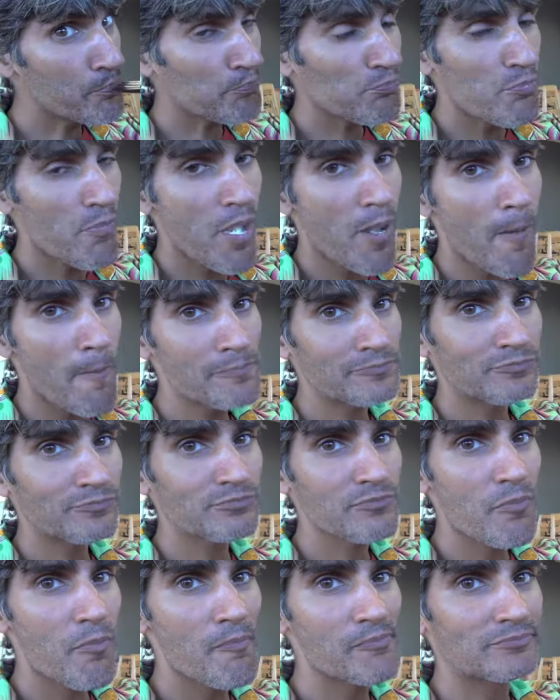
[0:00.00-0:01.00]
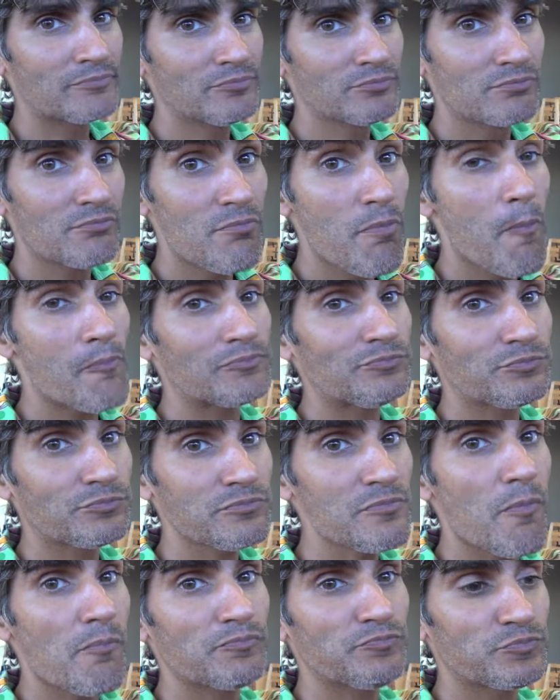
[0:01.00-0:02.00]
Here at
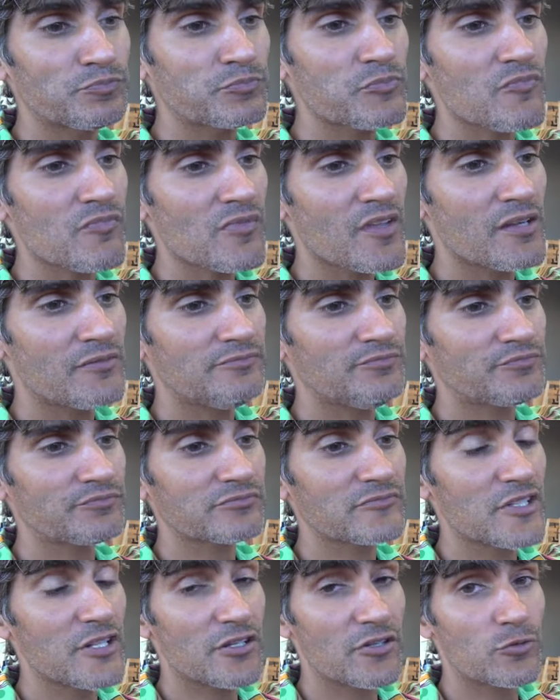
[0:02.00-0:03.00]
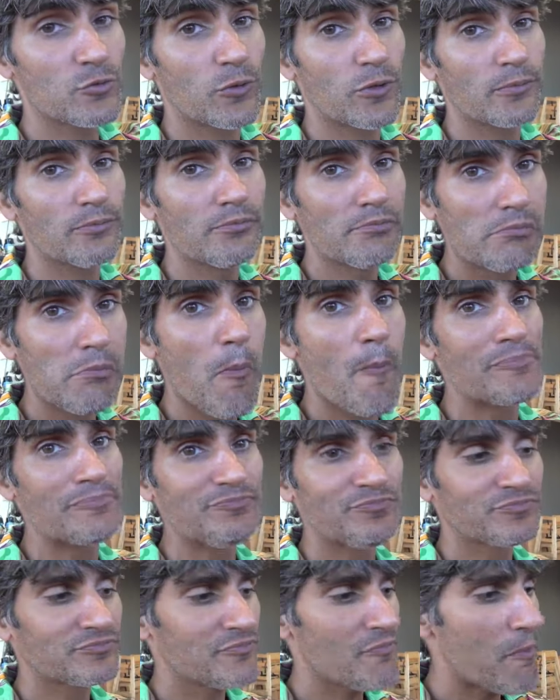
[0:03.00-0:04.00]
Oh. It is warm.
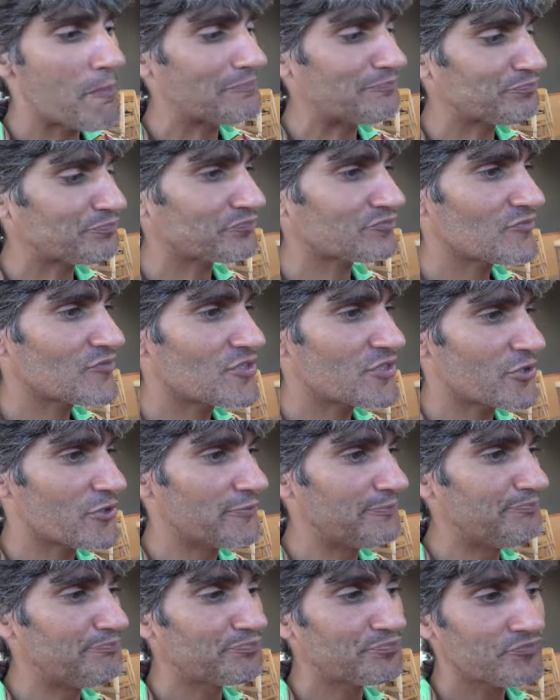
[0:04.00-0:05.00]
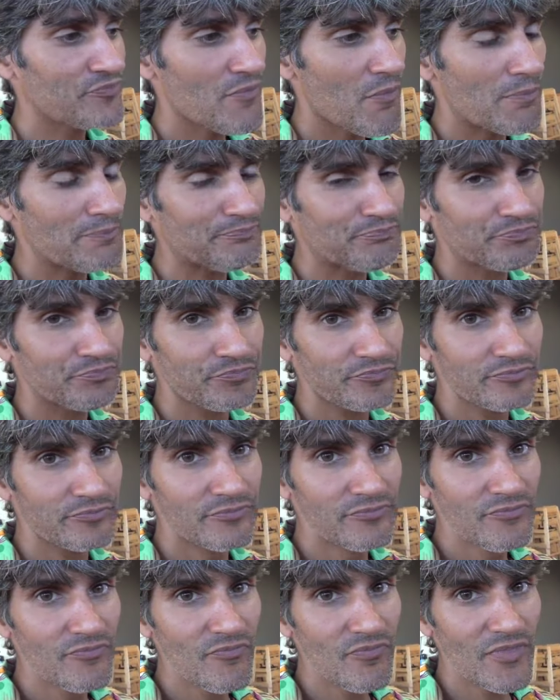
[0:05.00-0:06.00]
It's good.
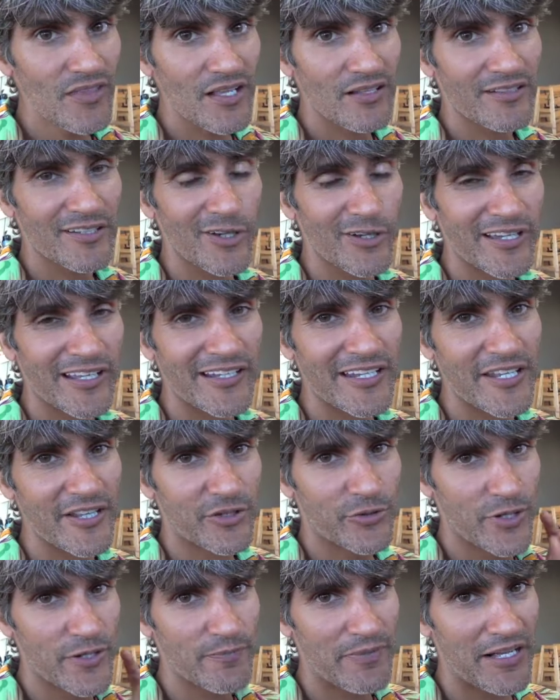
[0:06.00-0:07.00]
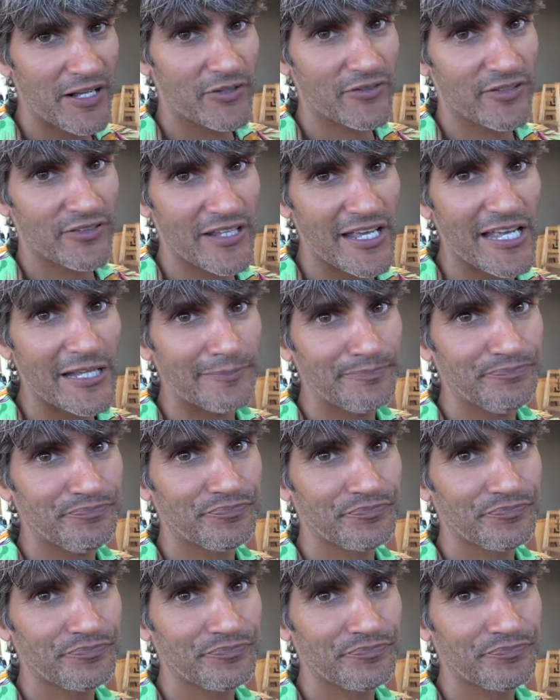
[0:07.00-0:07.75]
I gotta eat three pounds of that.